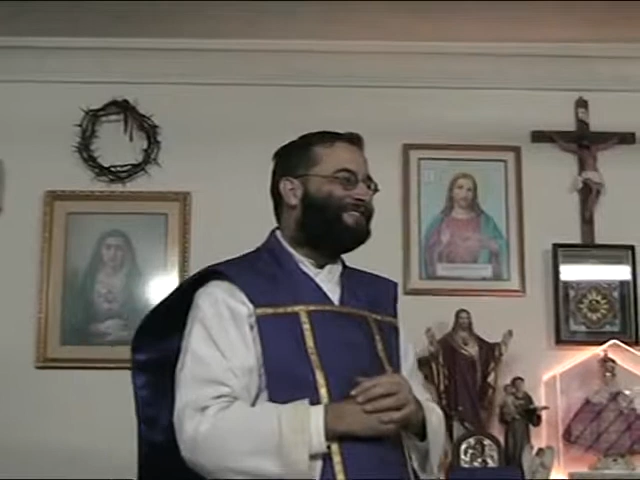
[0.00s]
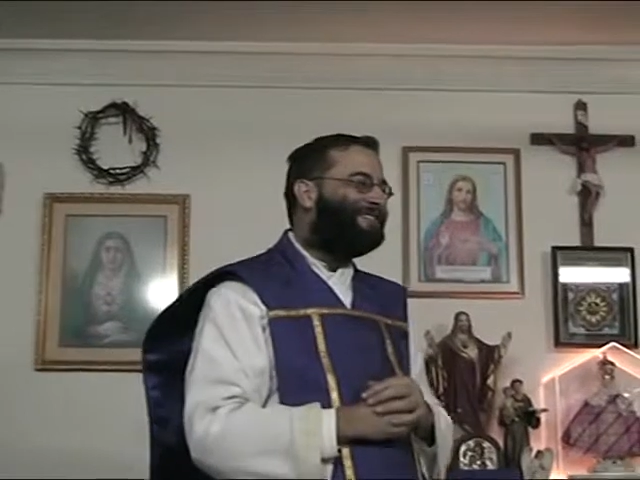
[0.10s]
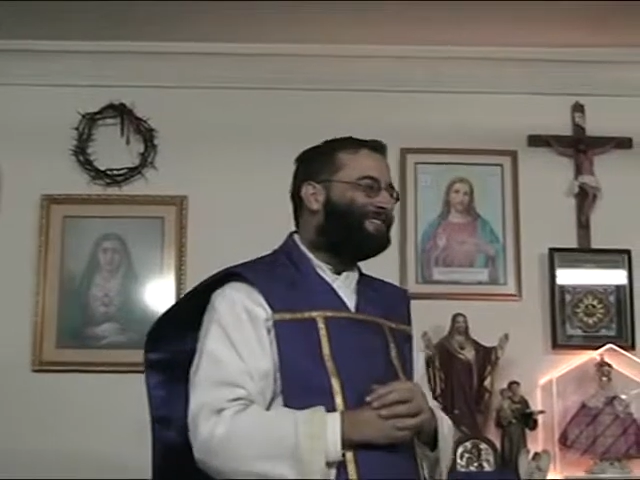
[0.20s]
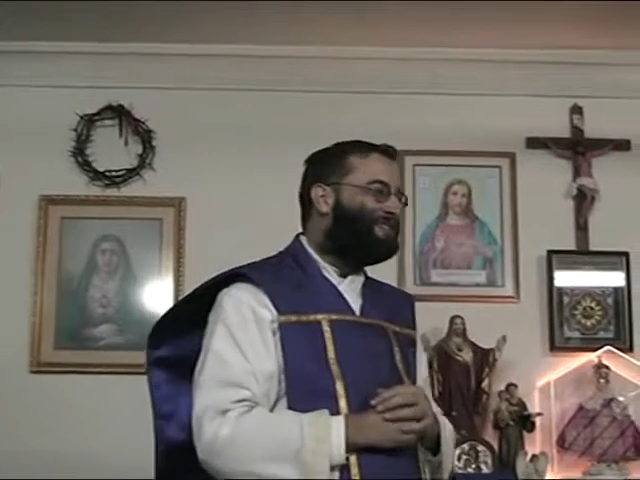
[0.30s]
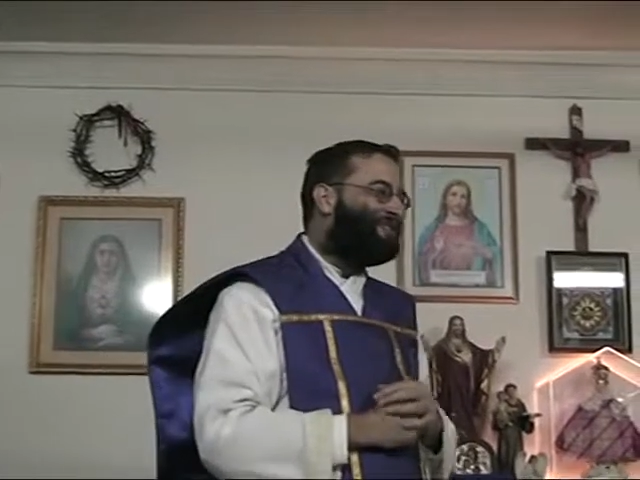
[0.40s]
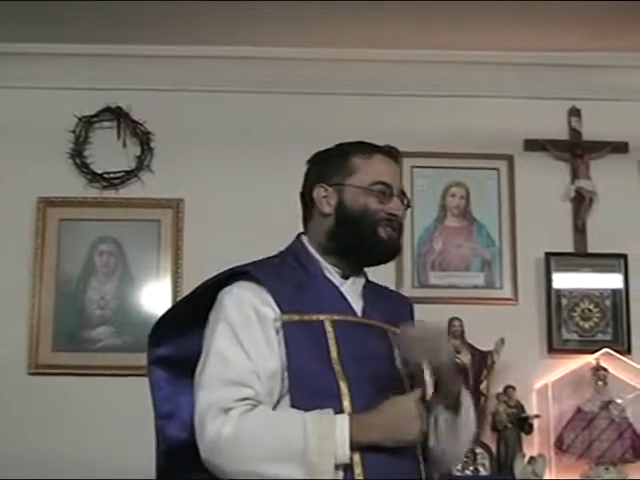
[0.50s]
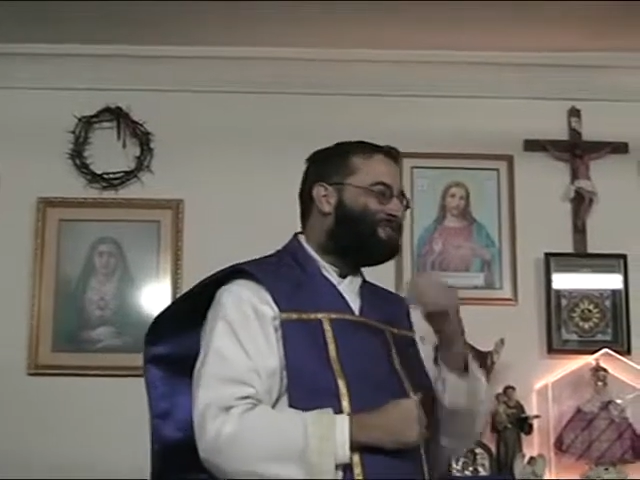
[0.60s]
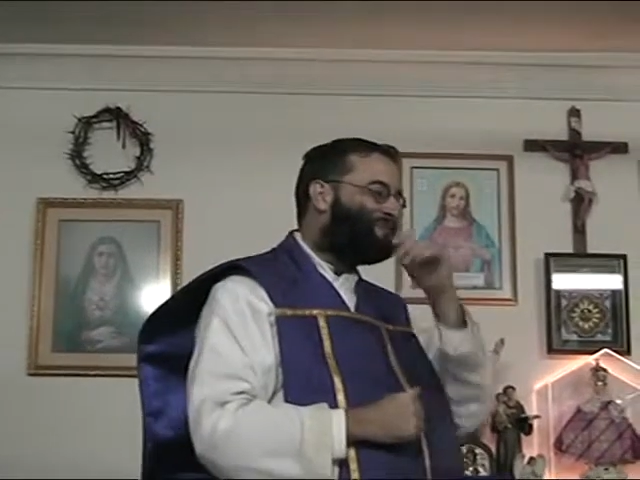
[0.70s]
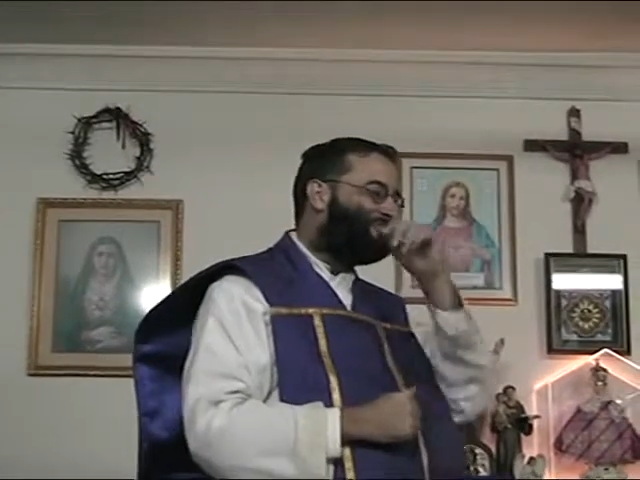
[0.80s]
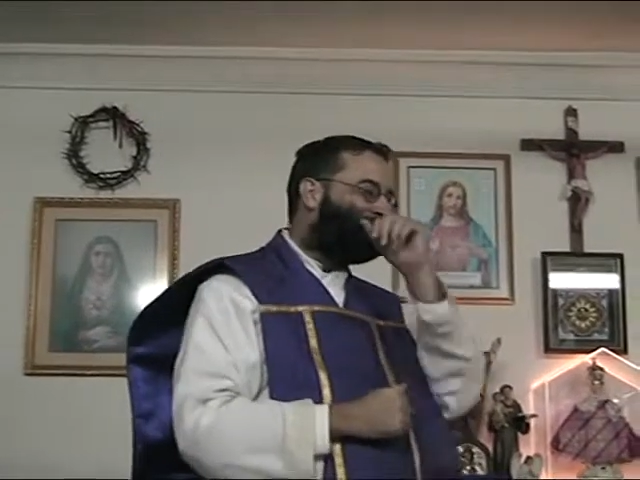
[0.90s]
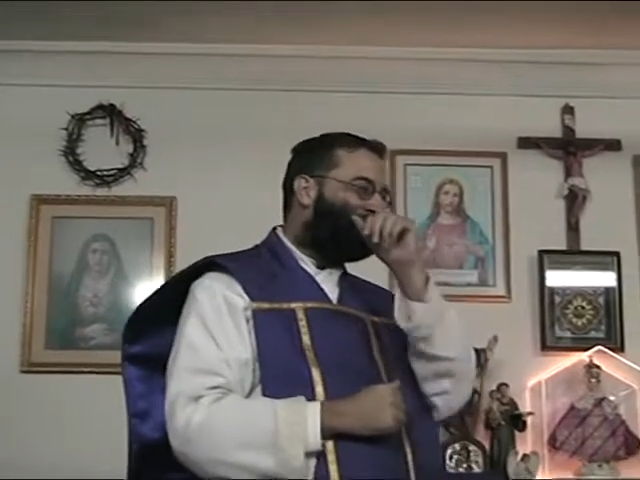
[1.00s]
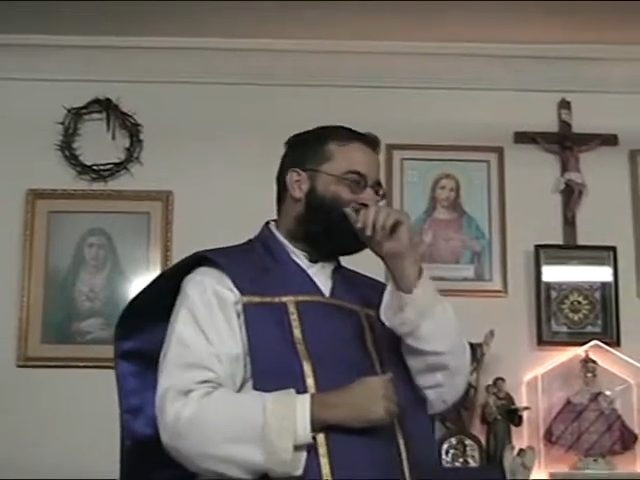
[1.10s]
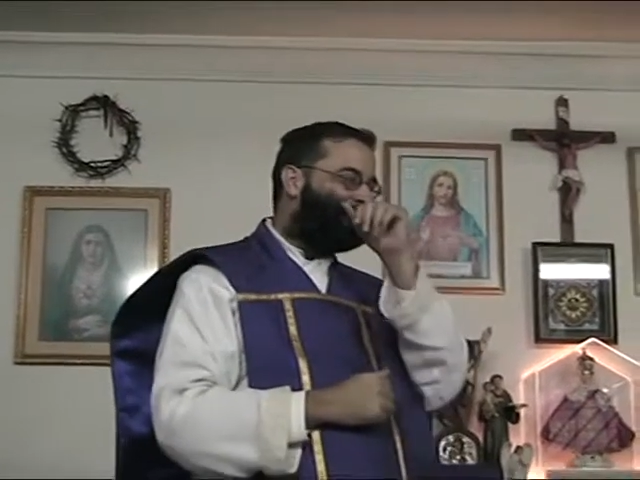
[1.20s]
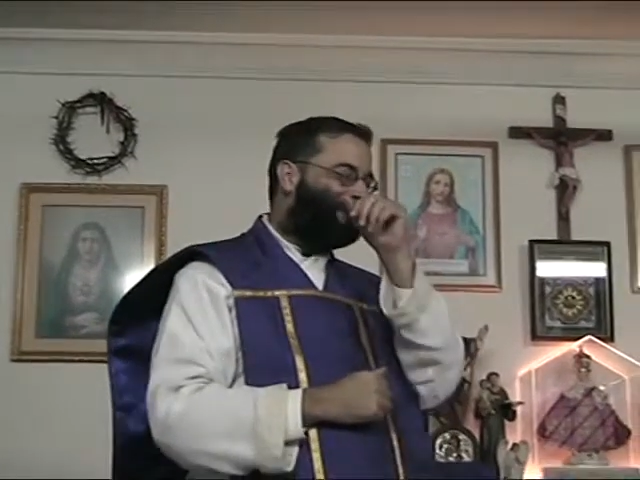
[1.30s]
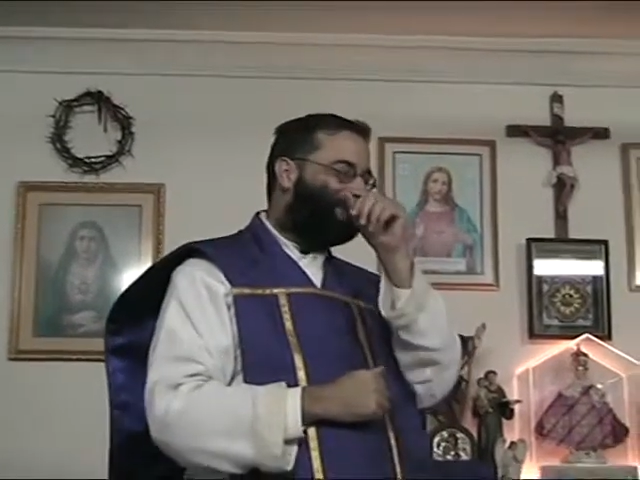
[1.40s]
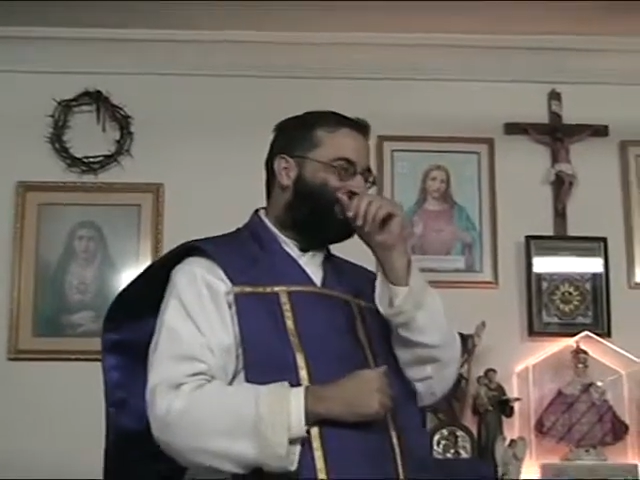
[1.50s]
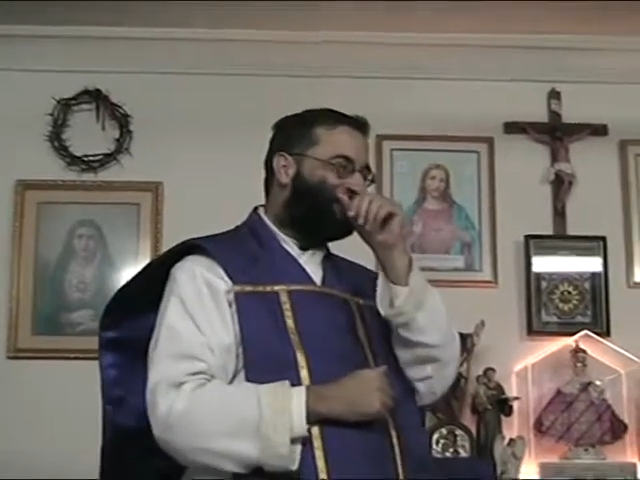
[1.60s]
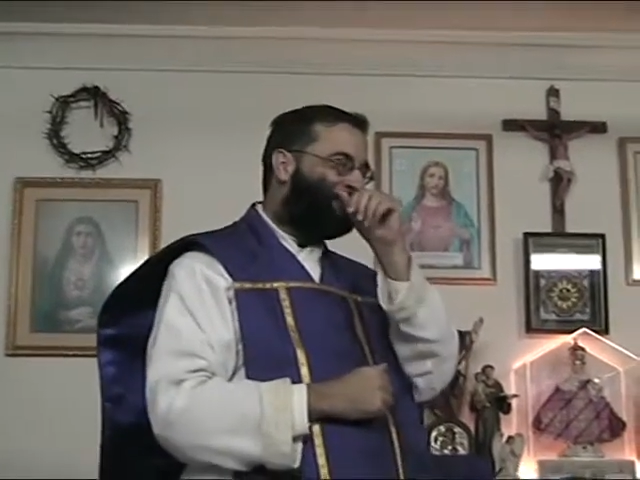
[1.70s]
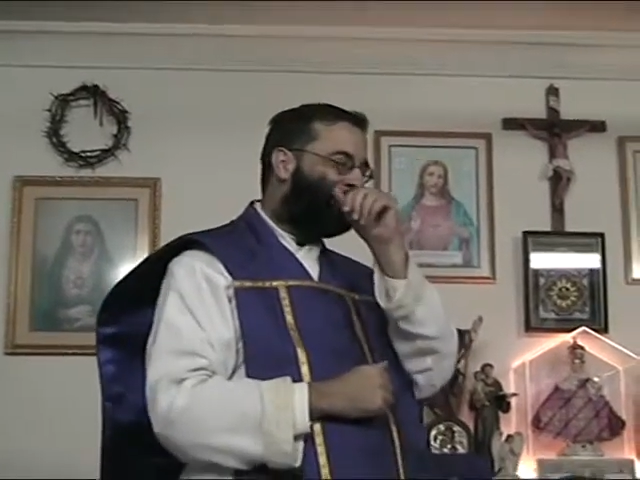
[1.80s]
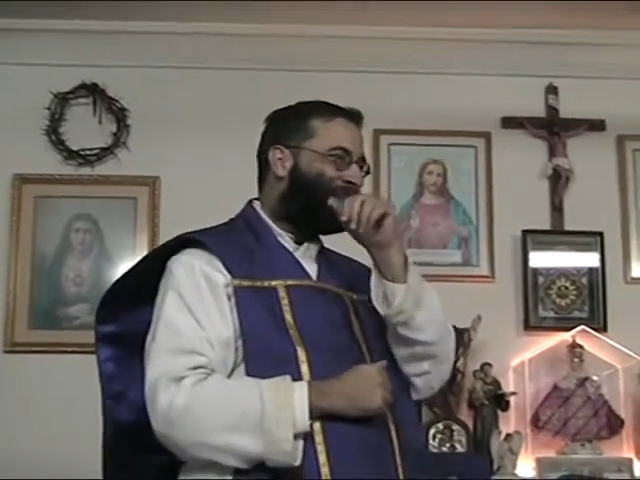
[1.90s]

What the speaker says: the Egyptian culture and everything.